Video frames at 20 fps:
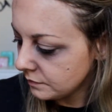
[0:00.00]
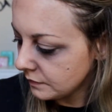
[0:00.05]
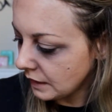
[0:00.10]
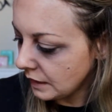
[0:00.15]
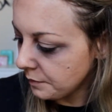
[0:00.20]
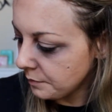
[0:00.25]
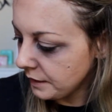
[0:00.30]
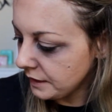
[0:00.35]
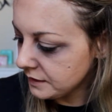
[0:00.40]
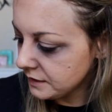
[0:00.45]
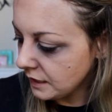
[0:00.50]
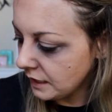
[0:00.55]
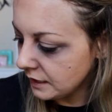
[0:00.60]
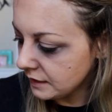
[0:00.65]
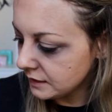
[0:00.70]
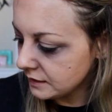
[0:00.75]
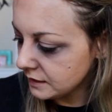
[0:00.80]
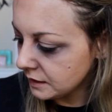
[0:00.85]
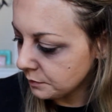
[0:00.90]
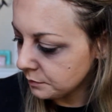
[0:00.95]
It may
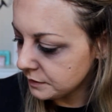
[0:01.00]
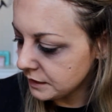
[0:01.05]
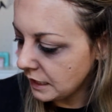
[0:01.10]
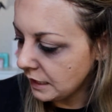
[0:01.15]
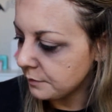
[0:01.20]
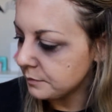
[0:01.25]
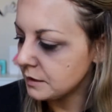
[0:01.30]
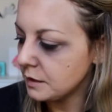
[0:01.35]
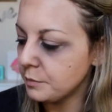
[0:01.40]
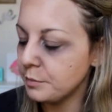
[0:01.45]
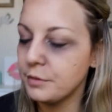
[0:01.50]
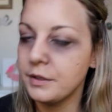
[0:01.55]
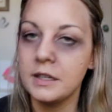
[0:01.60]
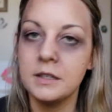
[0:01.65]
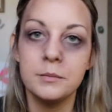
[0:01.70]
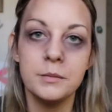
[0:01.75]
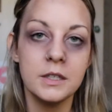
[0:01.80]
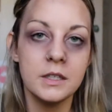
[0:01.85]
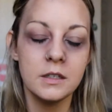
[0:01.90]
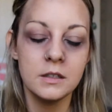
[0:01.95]
take some time to
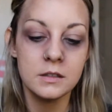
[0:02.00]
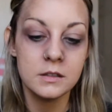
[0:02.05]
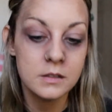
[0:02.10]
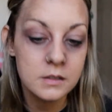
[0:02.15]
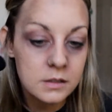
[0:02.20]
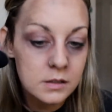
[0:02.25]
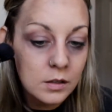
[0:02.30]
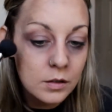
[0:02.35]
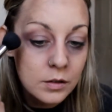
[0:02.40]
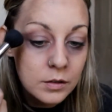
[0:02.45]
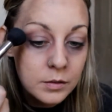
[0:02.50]
blend because